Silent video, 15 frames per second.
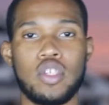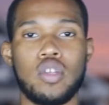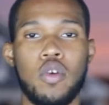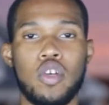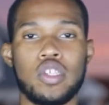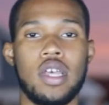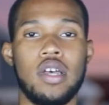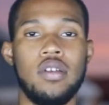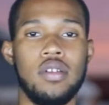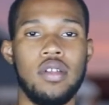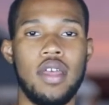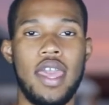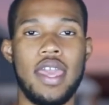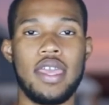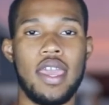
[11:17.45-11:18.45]
Marcelle,
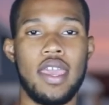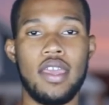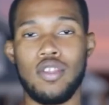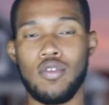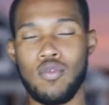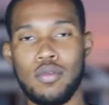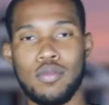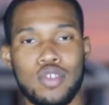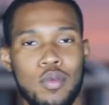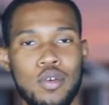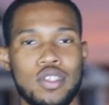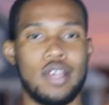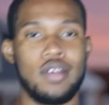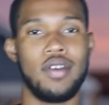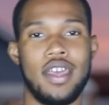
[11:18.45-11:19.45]
aka the real Mr.
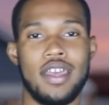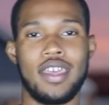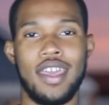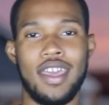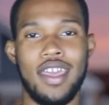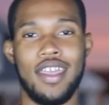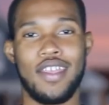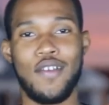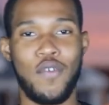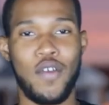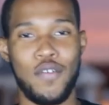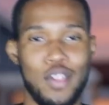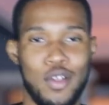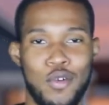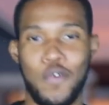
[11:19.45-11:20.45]
Marcelle, aka your
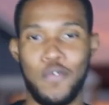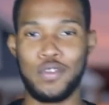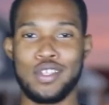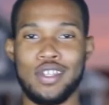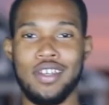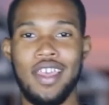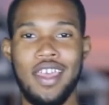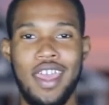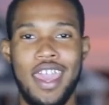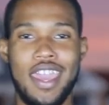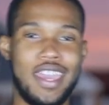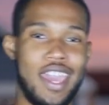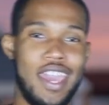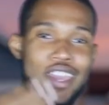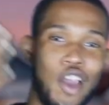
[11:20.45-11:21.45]
favorite loan officer,
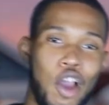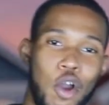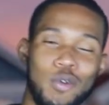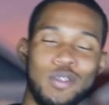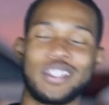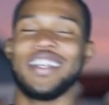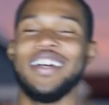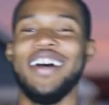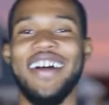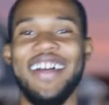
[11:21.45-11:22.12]
aka your host.